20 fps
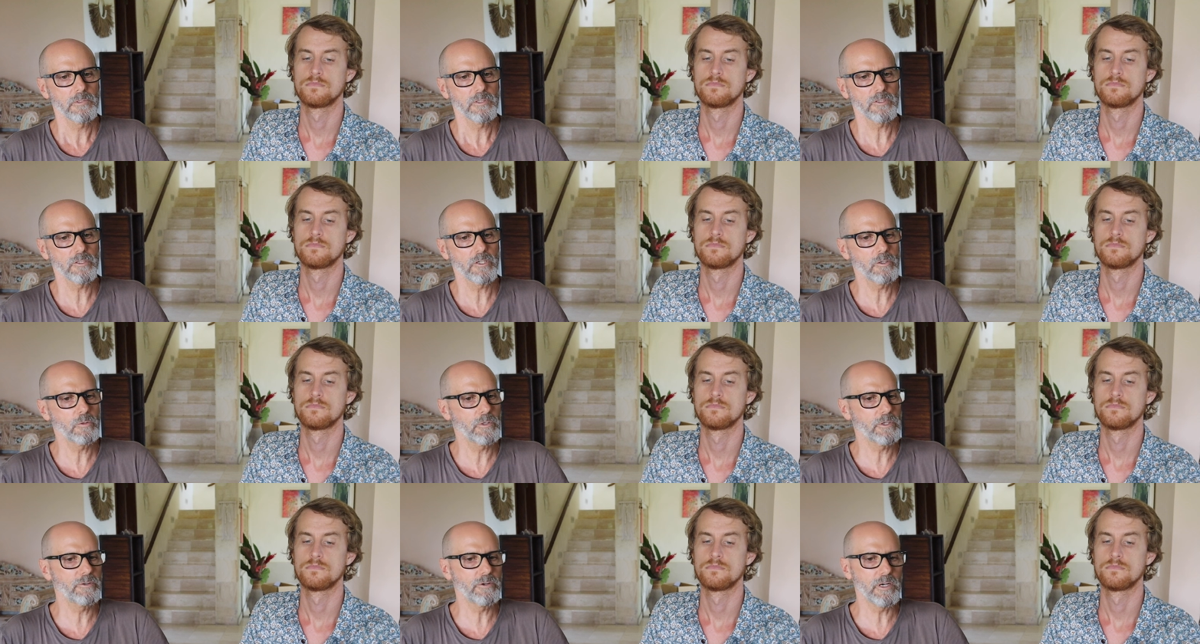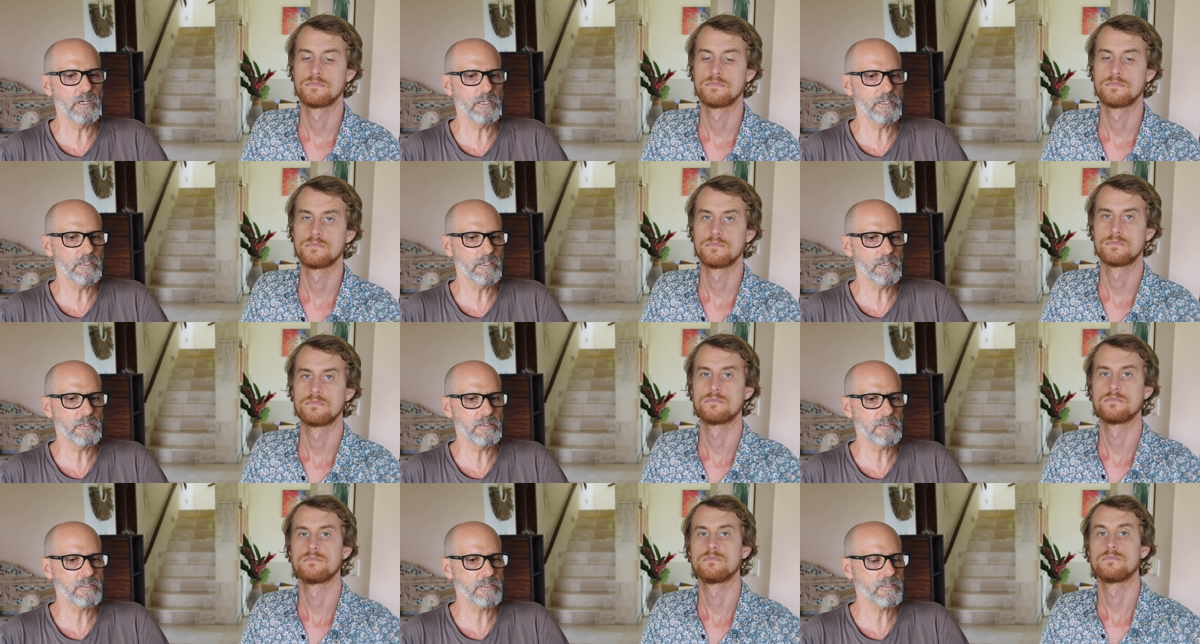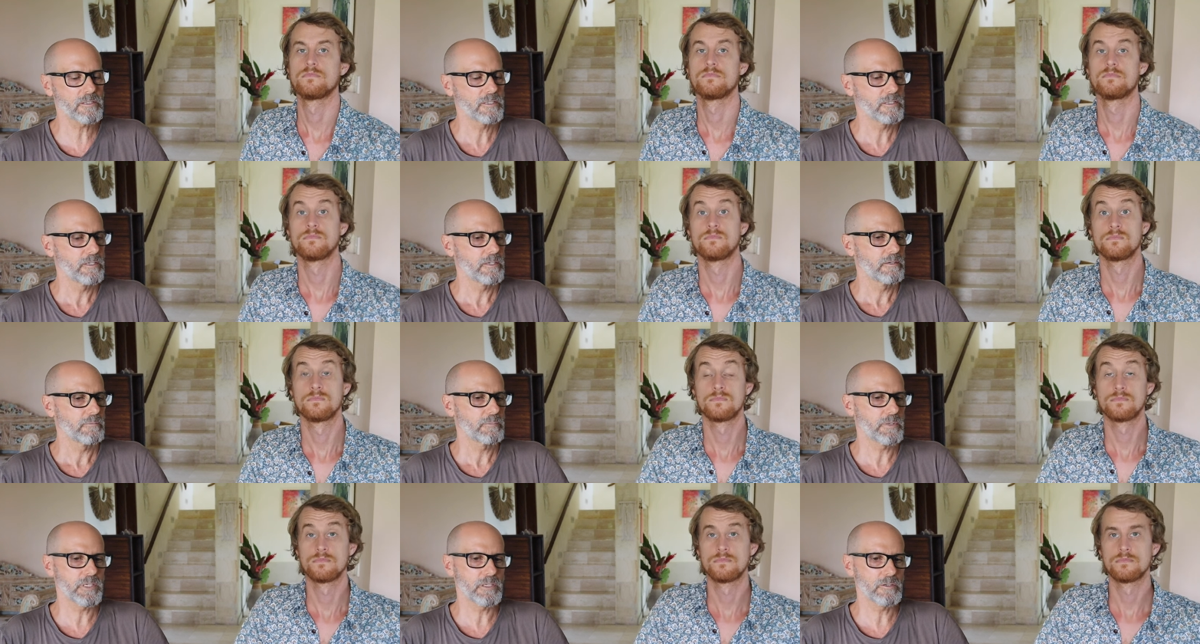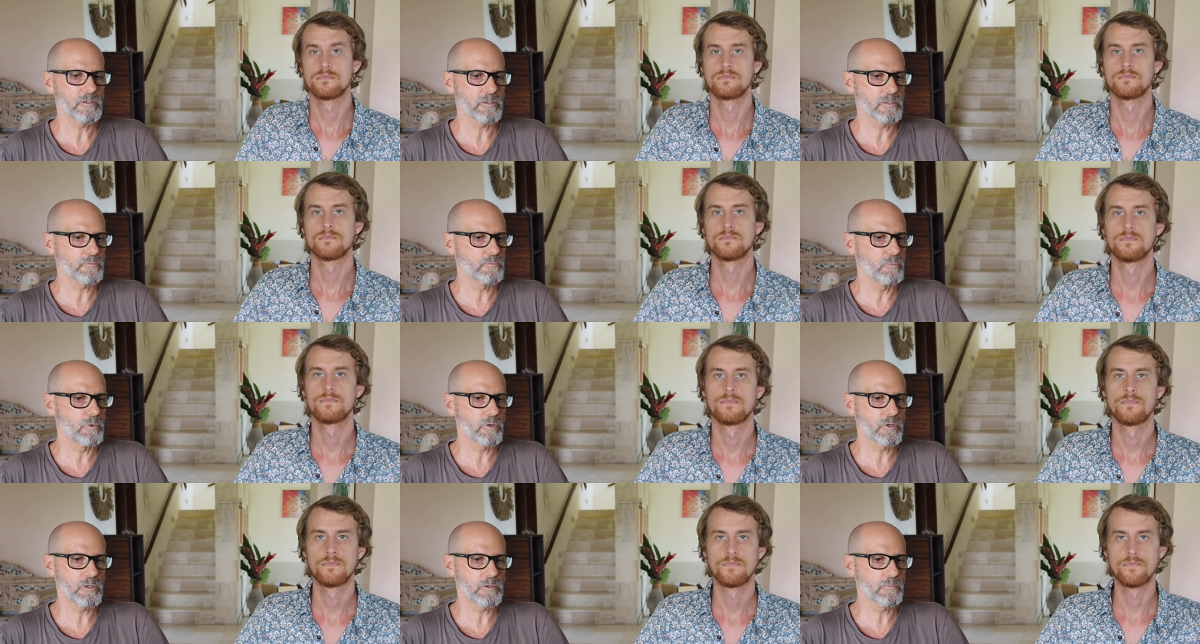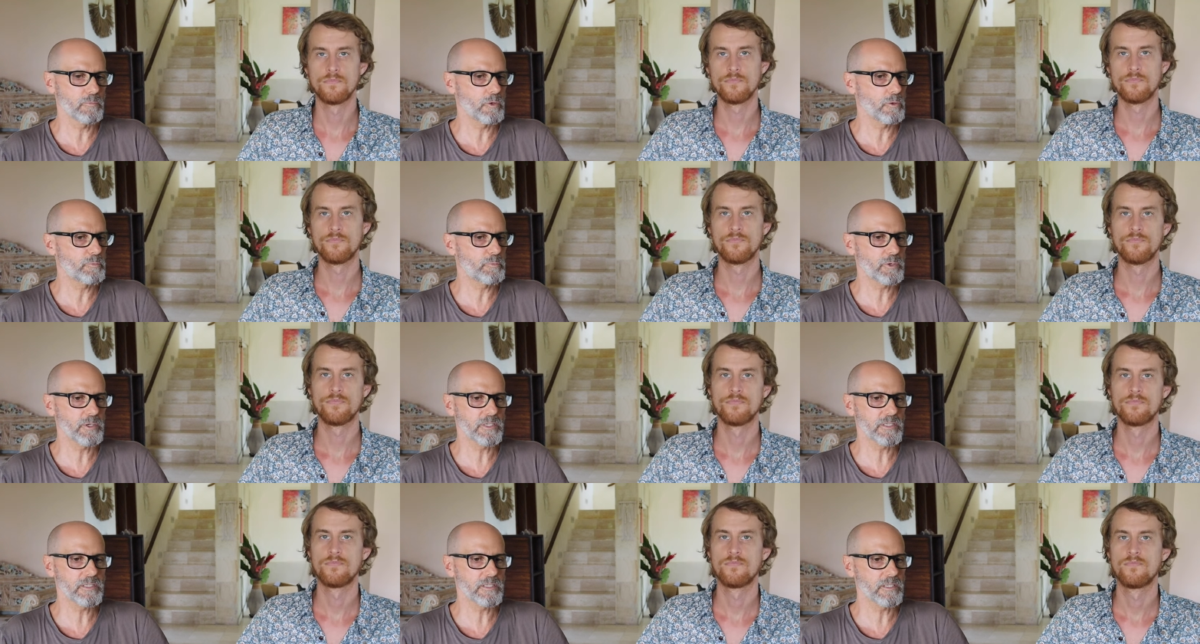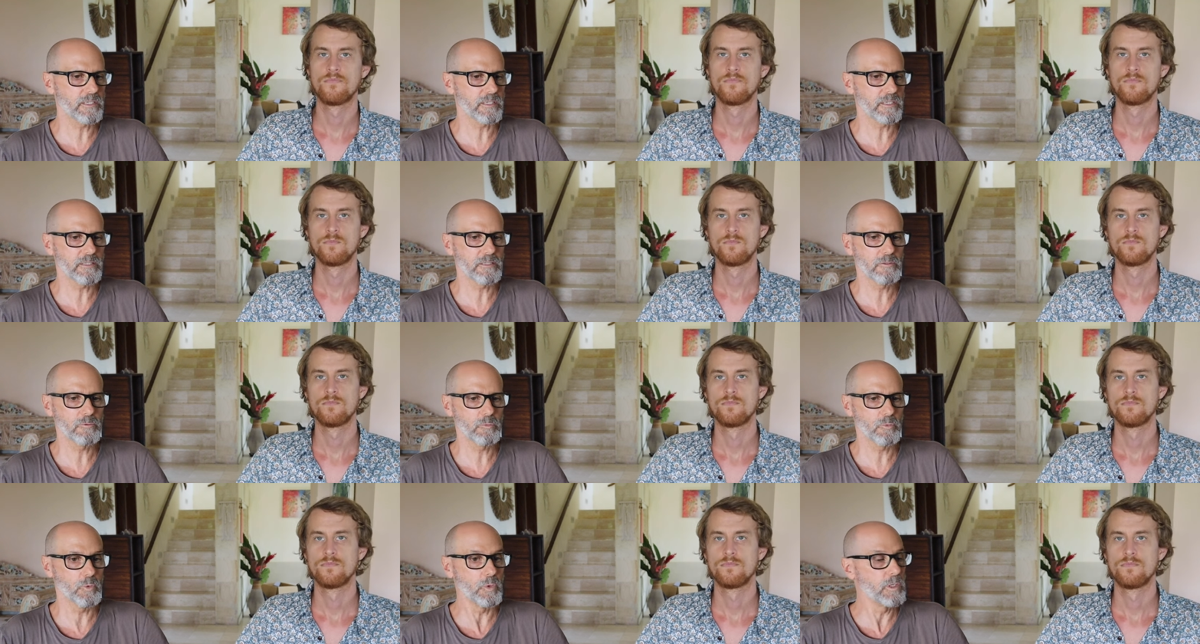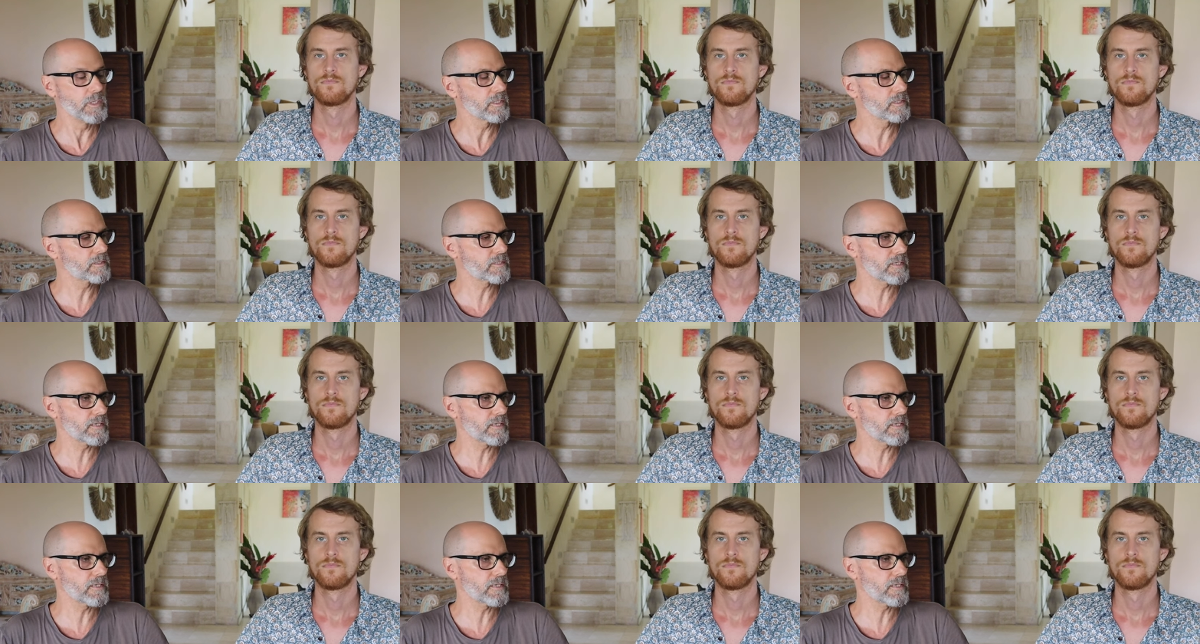Speaker 1: no one really knows because more and more printing will